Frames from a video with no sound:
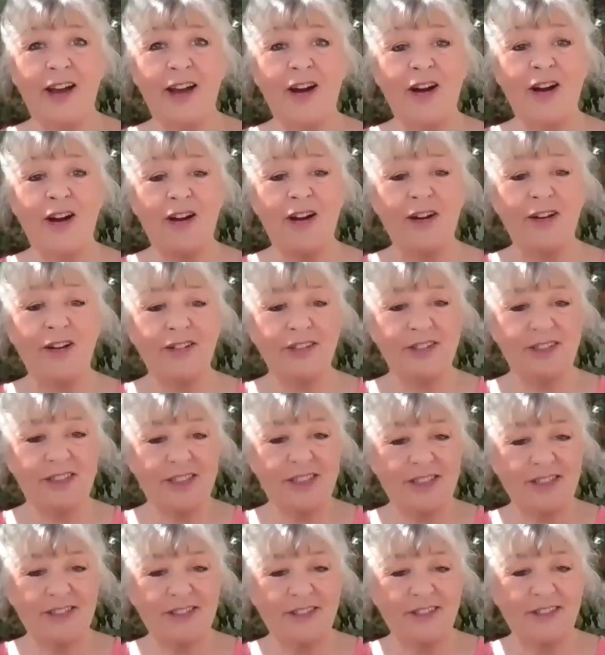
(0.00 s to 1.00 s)
the
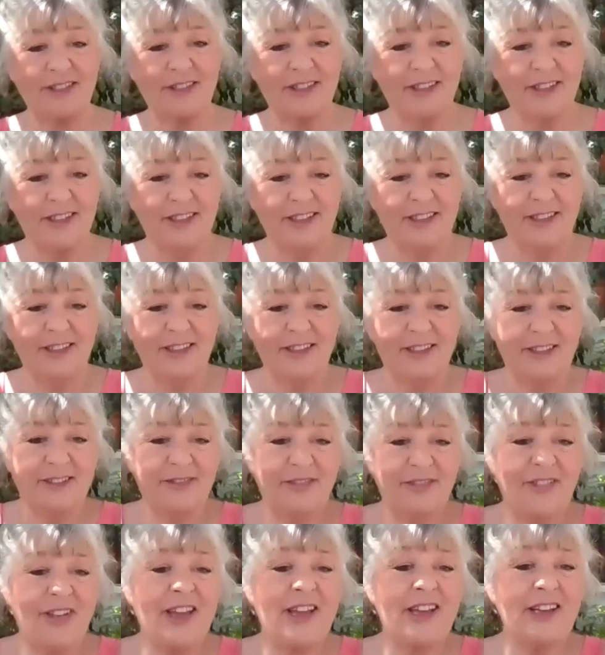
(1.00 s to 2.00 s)
art
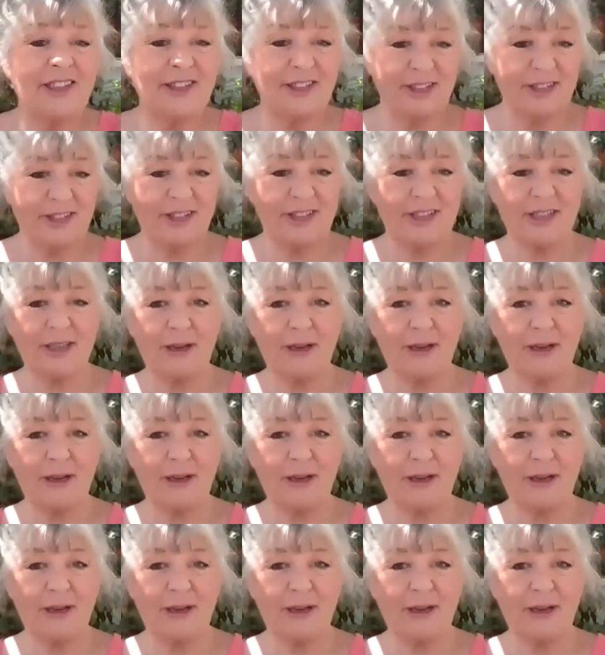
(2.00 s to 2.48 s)
field,